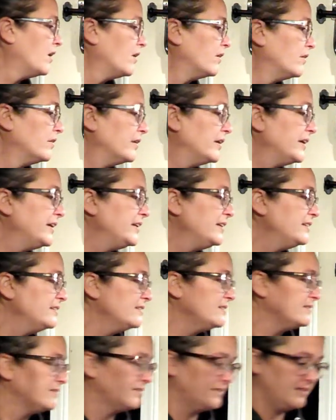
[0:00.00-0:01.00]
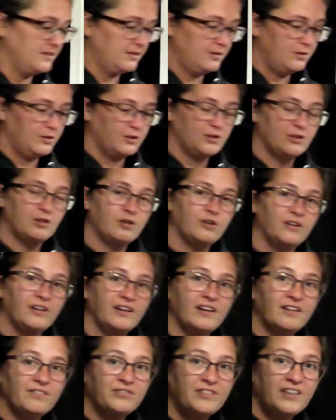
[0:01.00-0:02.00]
Alright. Looks good
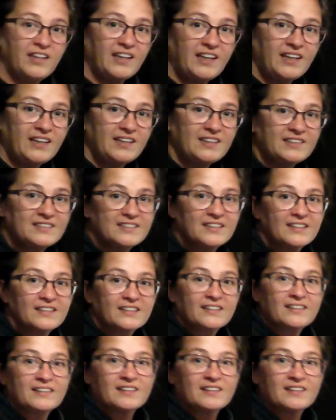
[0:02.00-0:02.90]
enough to eat.